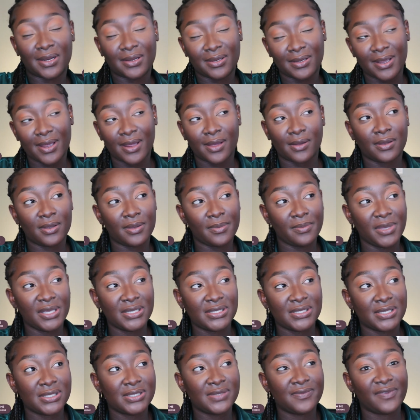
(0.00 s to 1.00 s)
yeah, it
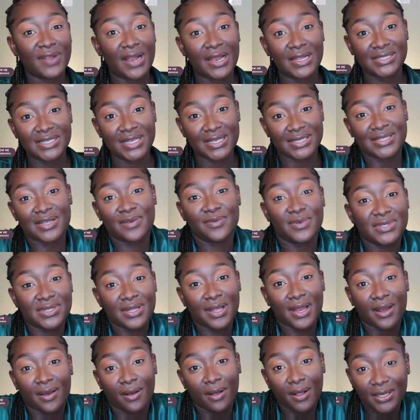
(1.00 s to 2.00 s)
makes sense. Valentine's Day was
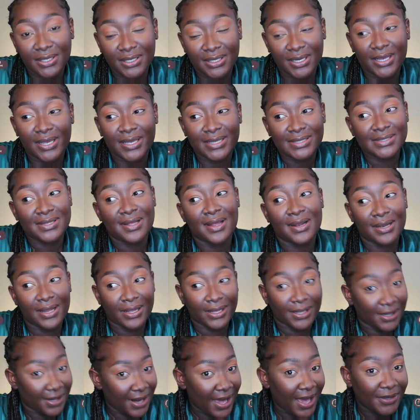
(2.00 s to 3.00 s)
not a holiday, it's not
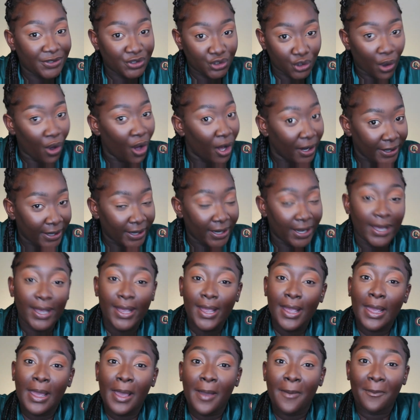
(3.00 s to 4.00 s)
like an actual
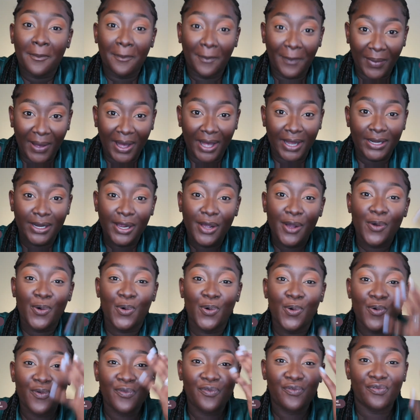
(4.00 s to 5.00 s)
holiday, but
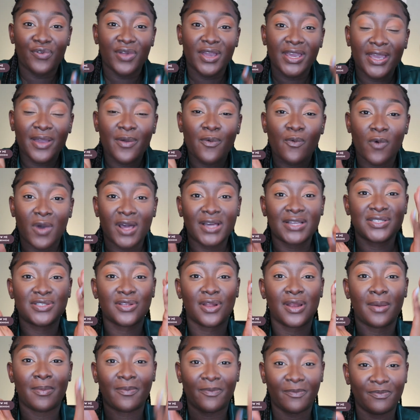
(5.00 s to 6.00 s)
who freaking
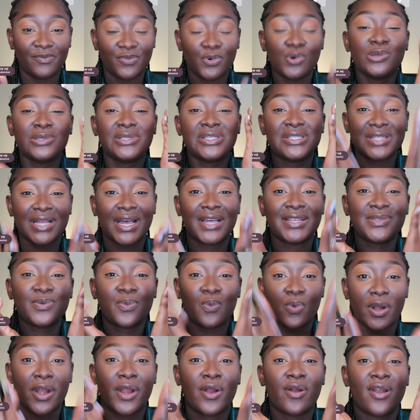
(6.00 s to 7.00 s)
who starts
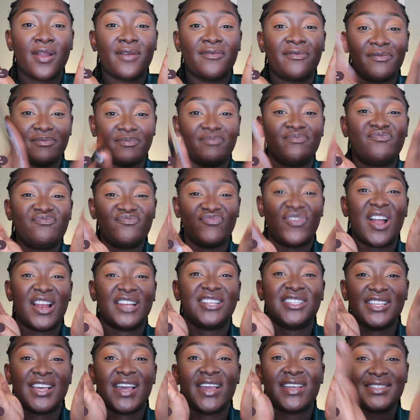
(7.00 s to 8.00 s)
work on a
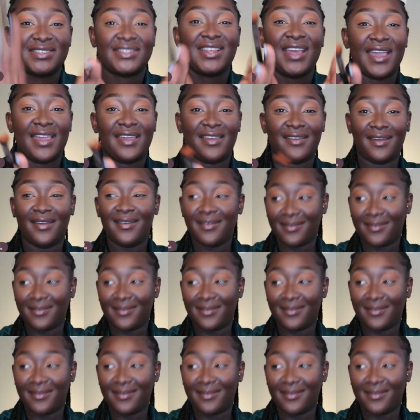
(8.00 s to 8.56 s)
Valentine's Day?